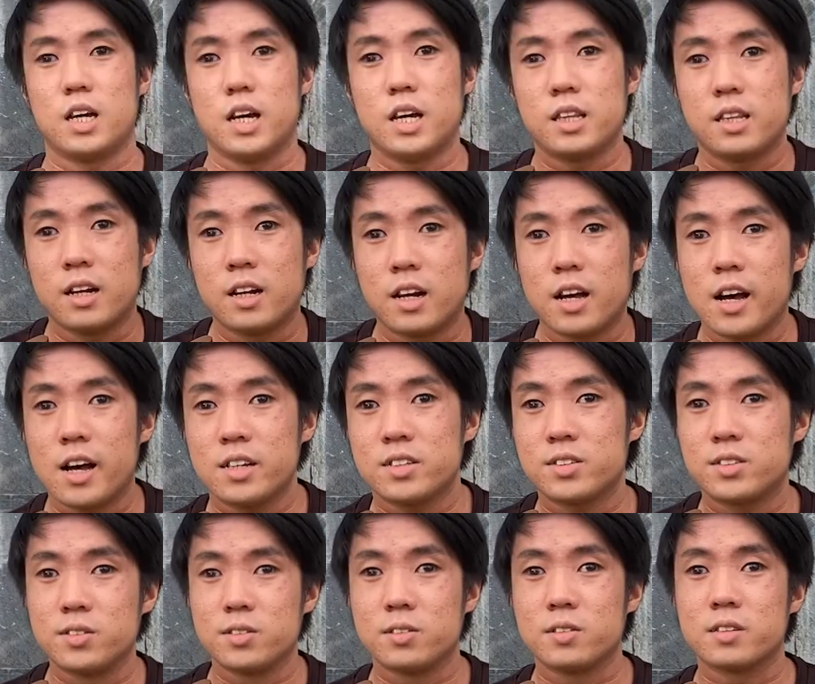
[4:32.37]
And the
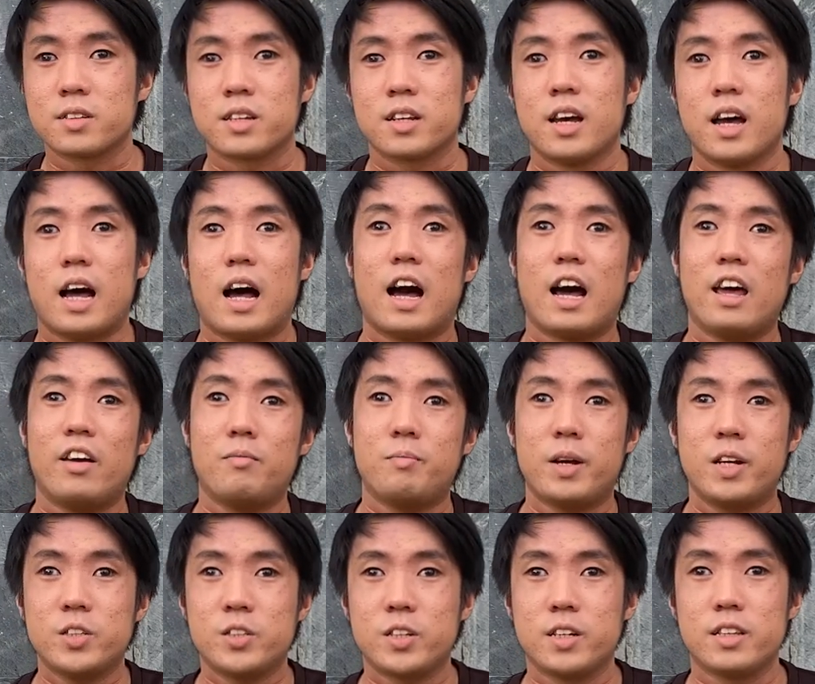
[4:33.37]
last note, I have
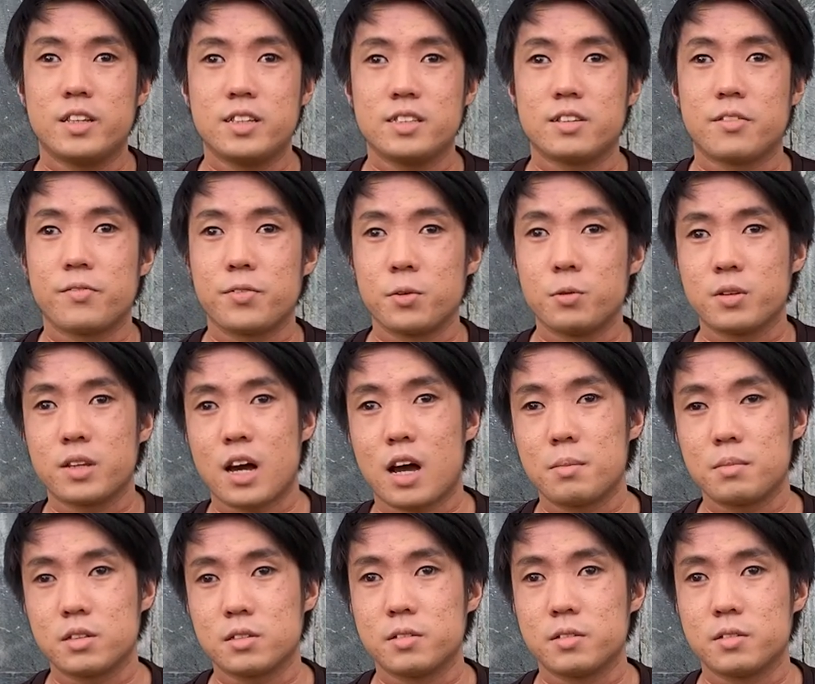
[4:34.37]
mentioned this a few times